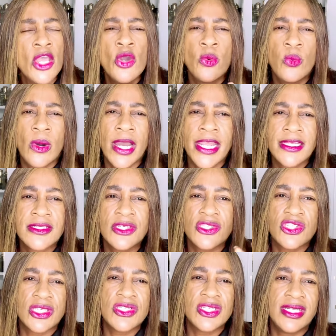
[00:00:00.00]
white
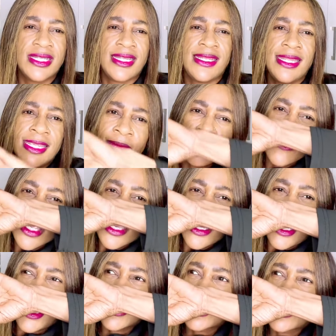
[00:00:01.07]
ginger lily,
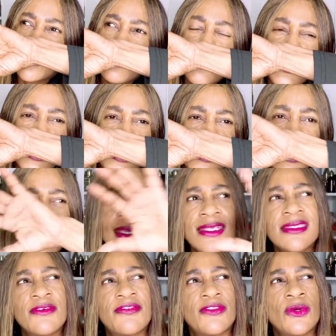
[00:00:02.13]
to me, there
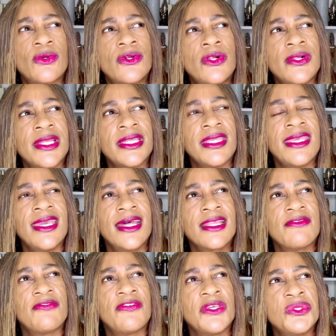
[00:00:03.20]
is a floral in here
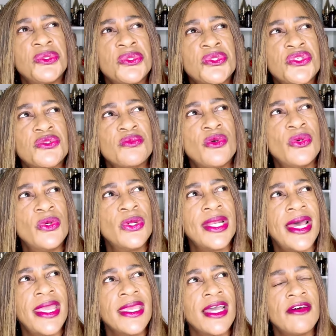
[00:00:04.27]
that feels more
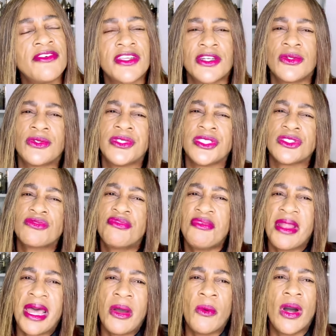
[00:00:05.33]
like African orange
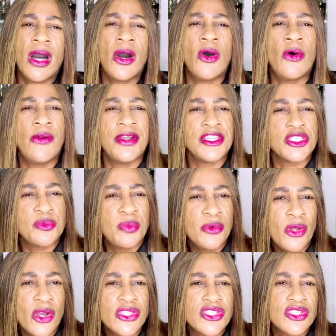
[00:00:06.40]
flower, orange
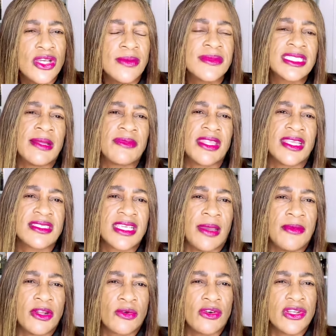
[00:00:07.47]
blossom, something that's
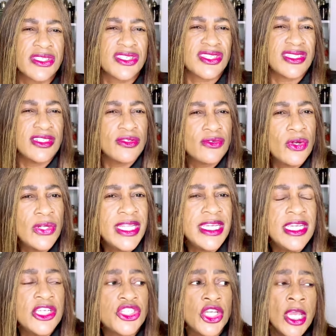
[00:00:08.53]
coming across as
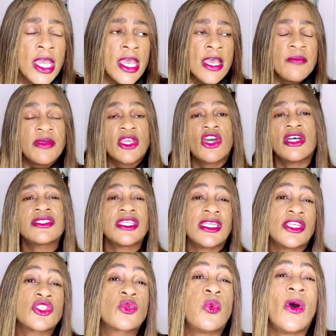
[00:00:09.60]
nerolish, because it
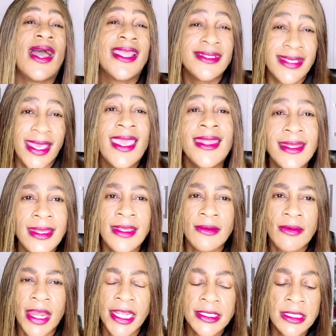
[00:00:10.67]
is quite heady,
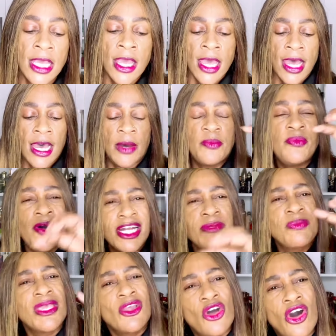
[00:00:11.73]
right?
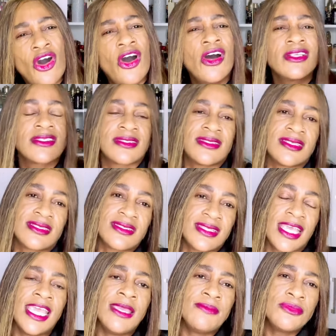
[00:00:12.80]
But because the
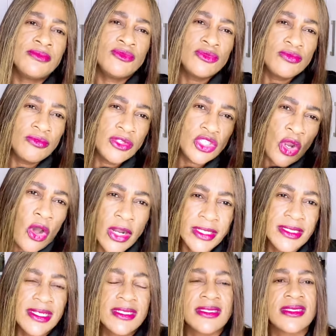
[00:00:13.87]
same
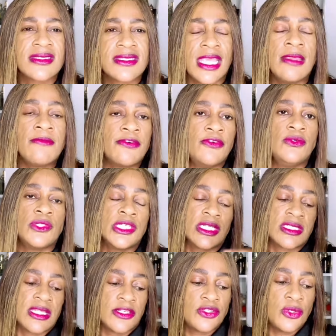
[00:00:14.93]
tartness, the same
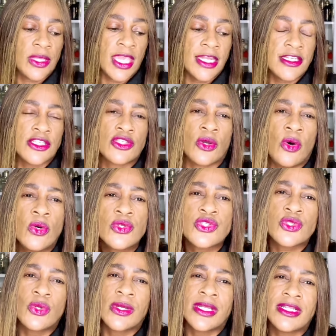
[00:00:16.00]
fruitiness that you get is
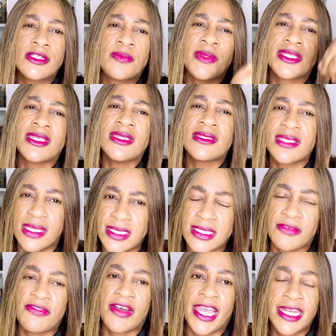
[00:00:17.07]
also a little bit
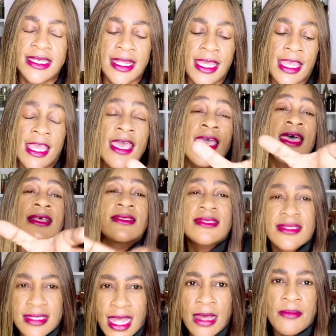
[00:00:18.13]
intensified there.
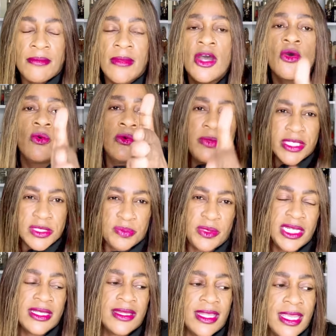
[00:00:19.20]
Some will be
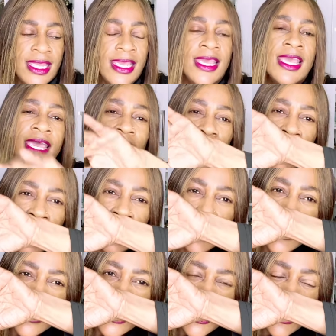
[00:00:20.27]
split there
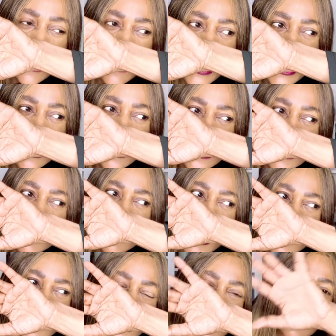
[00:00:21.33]
in, whether this is
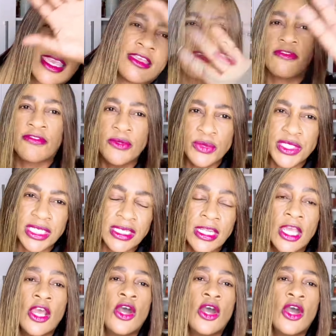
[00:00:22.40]
actually a fruity